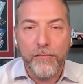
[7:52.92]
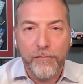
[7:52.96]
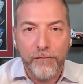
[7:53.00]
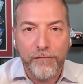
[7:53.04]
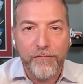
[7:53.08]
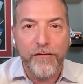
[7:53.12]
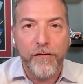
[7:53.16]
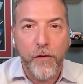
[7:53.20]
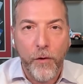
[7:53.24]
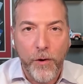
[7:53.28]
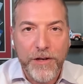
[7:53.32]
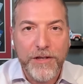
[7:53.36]

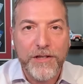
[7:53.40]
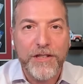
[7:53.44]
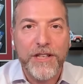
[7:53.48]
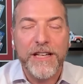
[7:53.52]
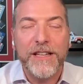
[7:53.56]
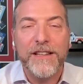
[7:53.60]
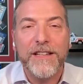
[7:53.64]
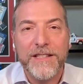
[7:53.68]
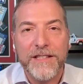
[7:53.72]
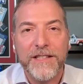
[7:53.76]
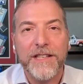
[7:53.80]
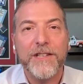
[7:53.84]

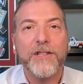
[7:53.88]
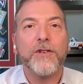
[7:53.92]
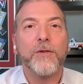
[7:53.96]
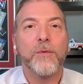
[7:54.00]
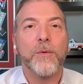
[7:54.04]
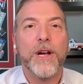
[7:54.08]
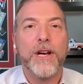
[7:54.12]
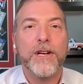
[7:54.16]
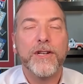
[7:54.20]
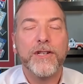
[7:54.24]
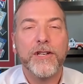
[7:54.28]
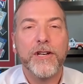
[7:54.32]
forcing the
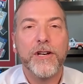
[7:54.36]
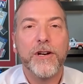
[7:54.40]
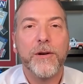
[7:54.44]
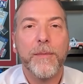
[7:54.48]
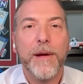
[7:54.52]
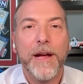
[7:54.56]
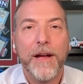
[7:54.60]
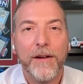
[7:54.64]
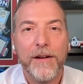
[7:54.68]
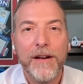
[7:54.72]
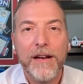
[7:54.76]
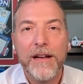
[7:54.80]
situation
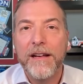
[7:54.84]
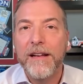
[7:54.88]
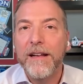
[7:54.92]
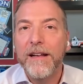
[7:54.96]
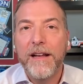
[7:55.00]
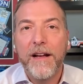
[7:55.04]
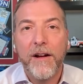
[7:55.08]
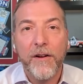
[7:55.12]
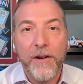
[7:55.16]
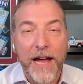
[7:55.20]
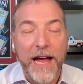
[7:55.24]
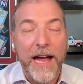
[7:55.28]
about,
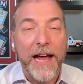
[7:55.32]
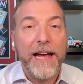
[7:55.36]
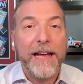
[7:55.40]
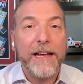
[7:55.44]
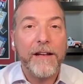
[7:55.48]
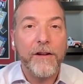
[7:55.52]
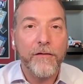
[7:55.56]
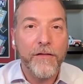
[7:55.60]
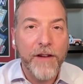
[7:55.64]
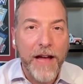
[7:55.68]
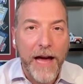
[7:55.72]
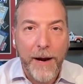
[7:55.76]
okay,
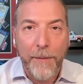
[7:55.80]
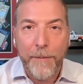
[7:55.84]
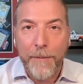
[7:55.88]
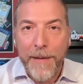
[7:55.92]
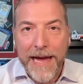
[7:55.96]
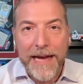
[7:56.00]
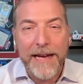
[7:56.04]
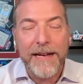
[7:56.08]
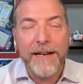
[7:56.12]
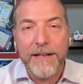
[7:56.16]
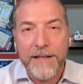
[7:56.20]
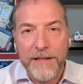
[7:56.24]
you've got to
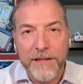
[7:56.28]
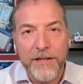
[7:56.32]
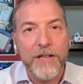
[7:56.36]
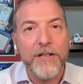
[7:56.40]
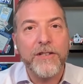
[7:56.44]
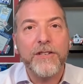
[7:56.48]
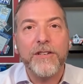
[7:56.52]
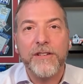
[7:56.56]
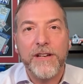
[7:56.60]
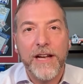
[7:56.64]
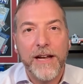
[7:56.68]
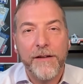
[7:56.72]
make a
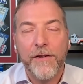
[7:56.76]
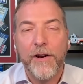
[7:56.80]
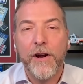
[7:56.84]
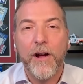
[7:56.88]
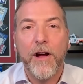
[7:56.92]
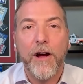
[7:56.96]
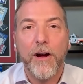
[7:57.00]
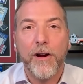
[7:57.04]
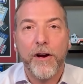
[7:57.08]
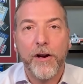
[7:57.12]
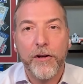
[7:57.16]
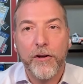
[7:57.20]
decision, David
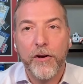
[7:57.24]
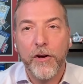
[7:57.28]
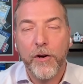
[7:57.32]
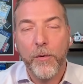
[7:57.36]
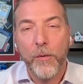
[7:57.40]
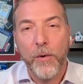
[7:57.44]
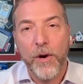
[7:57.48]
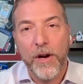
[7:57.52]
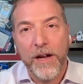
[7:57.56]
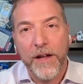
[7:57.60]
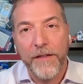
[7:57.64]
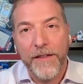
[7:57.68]
Hogg, are you going to
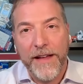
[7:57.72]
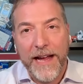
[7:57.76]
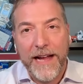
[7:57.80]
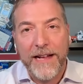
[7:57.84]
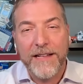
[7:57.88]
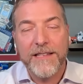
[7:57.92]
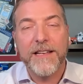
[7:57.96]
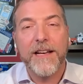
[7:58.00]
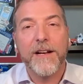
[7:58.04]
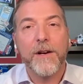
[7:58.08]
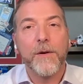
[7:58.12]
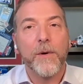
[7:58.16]
work on the
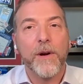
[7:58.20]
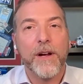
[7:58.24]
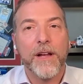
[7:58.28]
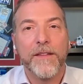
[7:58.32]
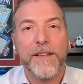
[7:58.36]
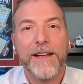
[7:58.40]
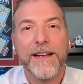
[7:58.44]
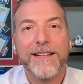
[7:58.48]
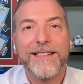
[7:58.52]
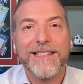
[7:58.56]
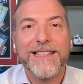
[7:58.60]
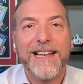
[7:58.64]
outside or work on
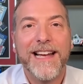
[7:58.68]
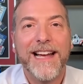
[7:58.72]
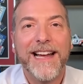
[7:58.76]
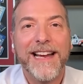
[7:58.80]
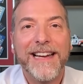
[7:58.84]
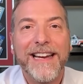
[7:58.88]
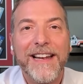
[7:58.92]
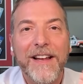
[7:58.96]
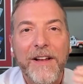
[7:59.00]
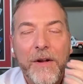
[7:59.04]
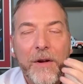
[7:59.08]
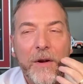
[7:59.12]
the
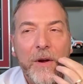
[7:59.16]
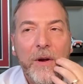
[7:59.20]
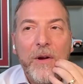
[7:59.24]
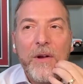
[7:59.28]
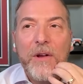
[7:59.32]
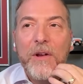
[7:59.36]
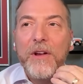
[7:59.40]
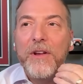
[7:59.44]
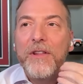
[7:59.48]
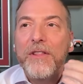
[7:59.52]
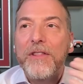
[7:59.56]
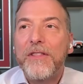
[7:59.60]
inside?
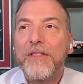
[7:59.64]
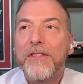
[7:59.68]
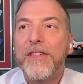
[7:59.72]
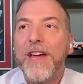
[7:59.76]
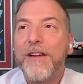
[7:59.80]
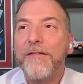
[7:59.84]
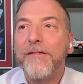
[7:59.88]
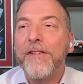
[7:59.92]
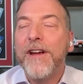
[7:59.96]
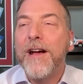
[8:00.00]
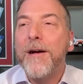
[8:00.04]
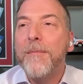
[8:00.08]

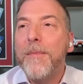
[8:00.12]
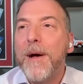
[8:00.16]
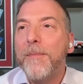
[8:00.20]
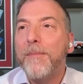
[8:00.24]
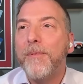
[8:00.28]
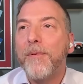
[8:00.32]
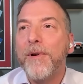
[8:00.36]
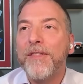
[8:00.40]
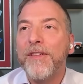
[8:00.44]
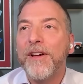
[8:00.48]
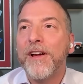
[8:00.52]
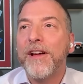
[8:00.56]
They've come
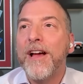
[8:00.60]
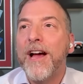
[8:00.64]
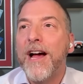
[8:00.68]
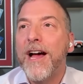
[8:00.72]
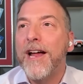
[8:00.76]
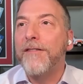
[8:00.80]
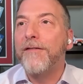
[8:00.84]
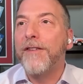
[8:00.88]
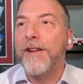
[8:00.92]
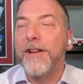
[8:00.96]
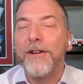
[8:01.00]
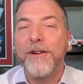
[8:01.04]
up with a
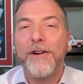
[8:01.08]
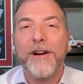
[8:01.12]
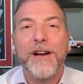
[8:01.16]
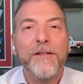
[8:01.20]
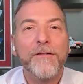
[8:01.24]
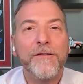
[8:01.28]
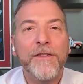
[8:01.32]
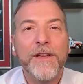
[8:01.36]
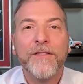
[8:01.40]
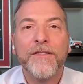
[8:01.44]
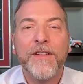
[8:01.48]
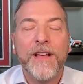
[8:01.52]
convoluted,
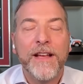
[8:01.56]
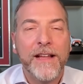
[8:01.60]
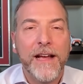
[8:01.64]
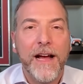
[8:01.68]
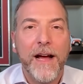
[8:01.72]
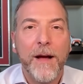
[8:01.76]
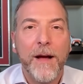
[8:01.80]
it feels like a